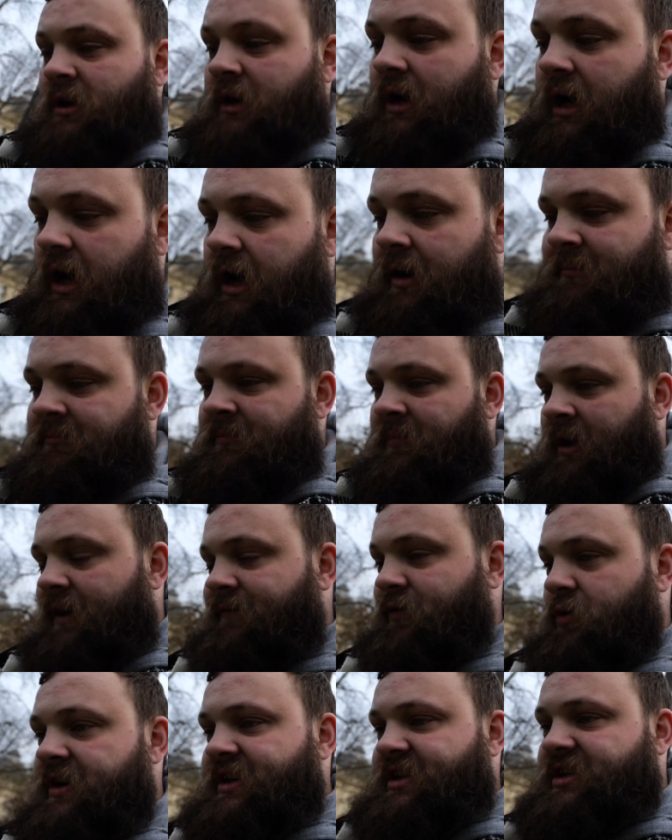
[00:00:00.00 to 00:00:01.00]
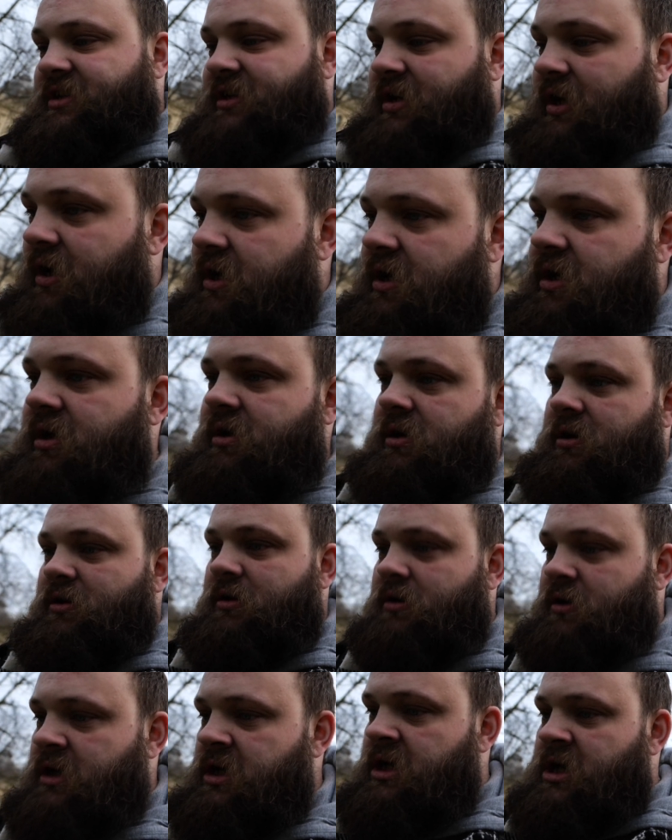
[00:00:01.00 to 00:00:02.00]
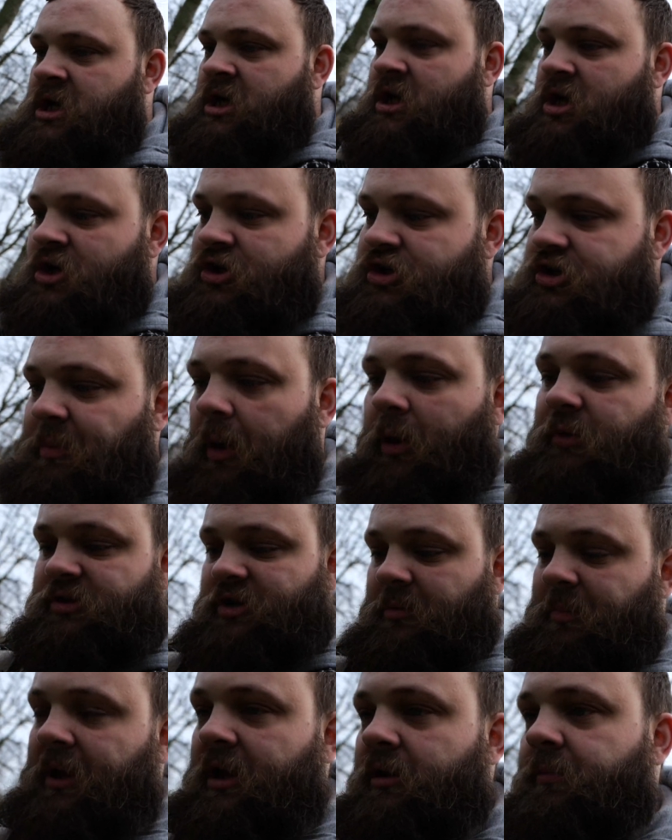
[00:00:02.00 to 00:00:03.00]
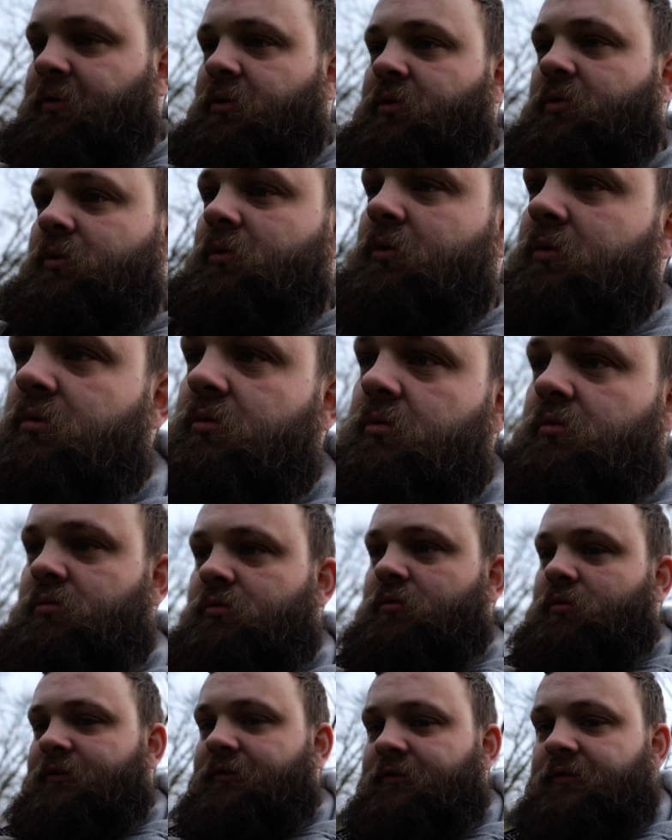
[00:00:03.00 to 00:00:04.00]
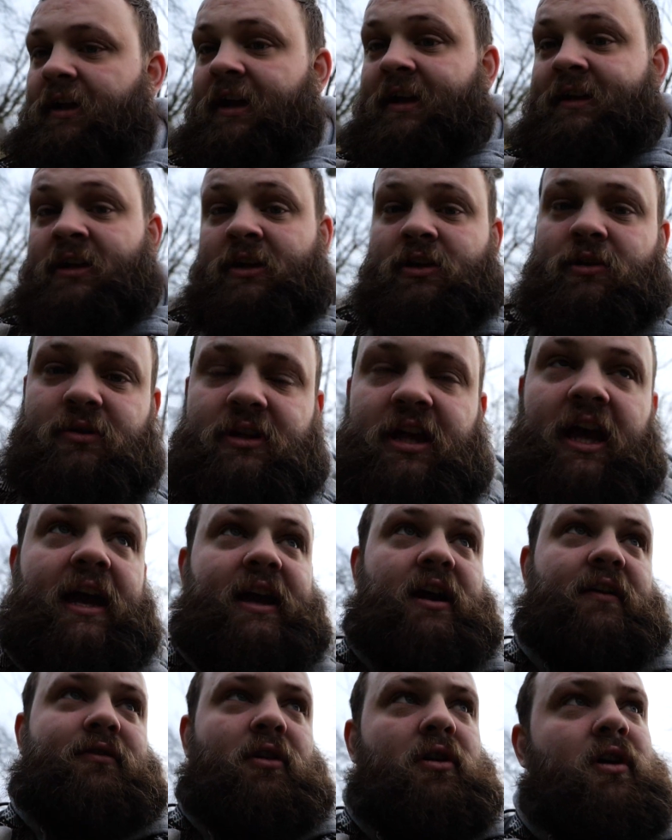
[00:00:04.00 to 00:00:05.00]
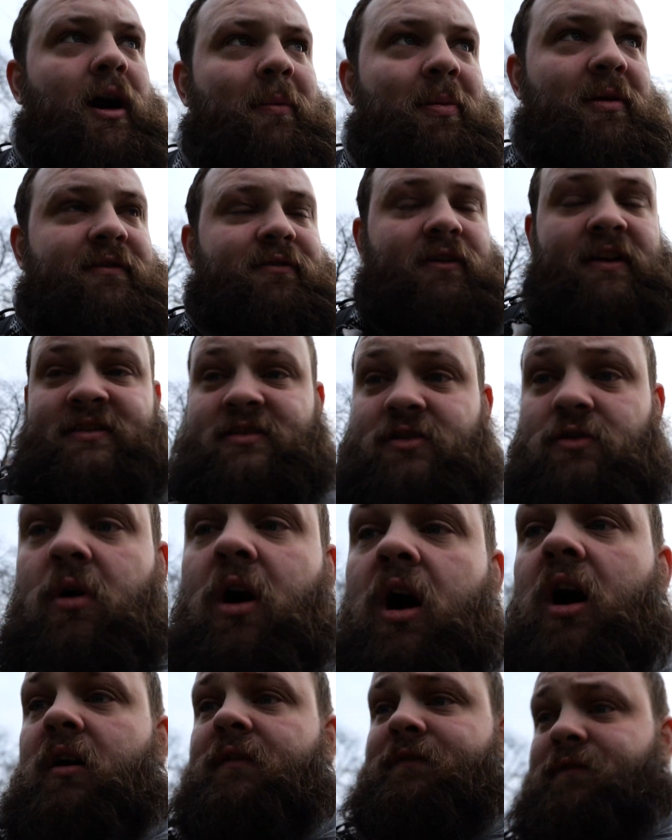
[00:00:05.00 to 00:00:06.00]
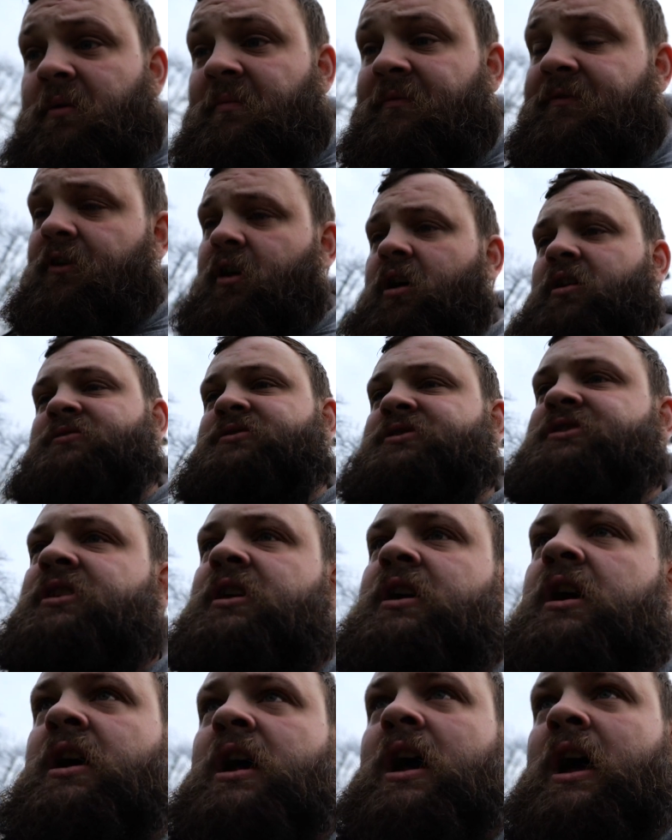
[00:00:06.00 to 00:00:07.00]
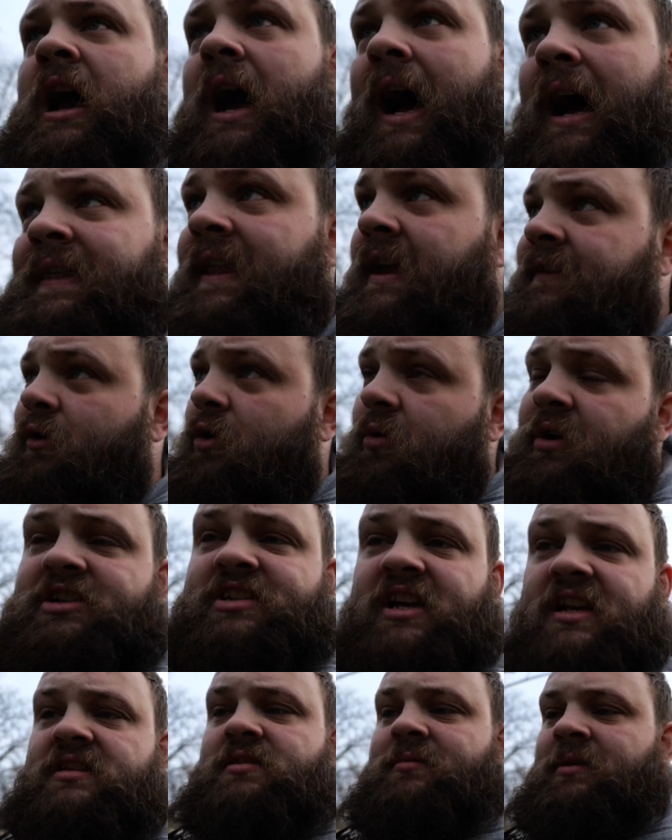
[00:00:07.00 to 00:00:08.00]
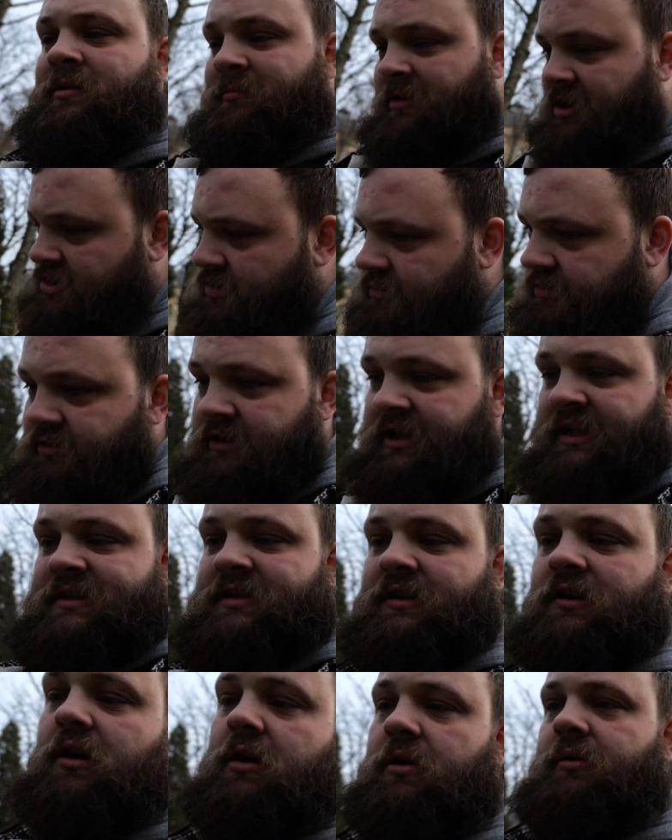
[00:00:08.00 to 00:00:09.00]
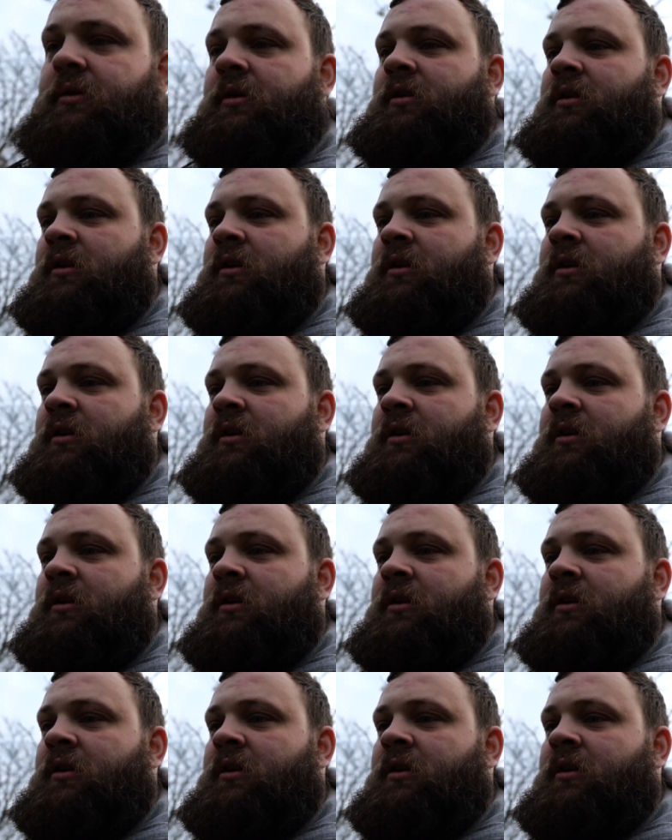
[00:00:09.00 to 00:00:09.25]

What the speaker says: I've always spoke to people in the UK. I've got a couple of friends who are from France, and they've always said to me, Mitchell, you need to go.